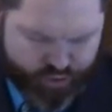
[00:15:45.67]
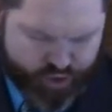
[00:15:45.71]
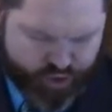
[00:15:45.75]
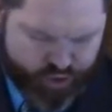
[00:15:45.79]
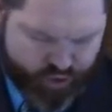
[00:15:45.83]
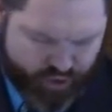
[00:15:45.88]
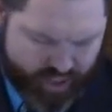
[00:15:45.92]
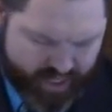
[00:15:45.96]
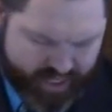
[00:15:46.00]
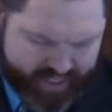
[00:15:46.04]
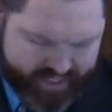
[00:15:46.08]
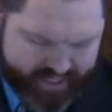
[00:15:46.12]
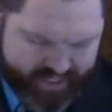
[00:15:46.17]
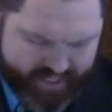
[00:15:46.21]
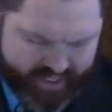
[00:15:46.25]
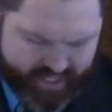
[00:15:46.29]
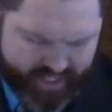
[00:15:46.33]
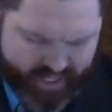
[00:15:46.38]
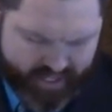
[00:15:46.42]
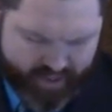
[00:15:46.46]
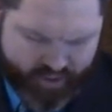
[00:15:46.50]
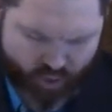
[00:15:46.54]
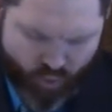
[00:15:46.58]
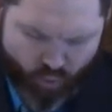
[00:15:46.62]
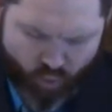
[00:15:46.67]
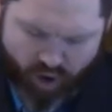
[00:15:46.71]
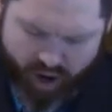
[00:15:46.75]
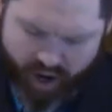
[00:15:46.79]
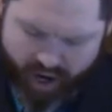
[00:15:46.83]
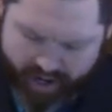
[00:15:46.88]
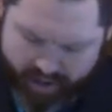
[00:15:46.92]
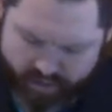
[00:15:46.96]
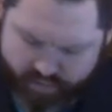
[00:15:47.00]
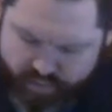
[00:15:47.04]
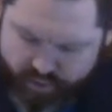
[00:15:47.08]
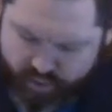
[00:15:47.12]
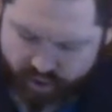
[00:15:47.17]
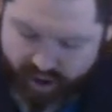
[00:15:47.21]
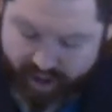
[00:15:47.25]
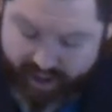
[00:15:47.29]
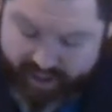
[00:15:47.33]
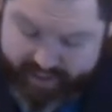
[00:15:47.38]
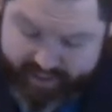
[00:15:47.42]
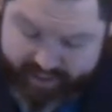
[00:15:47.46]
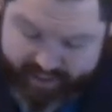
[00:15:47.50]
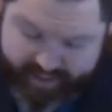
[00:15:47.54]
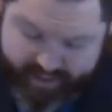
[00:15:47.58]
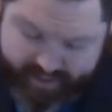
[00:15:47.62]
treads in the wine
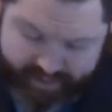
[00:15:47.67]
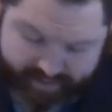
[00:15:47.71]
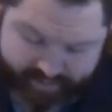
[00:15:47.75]
press?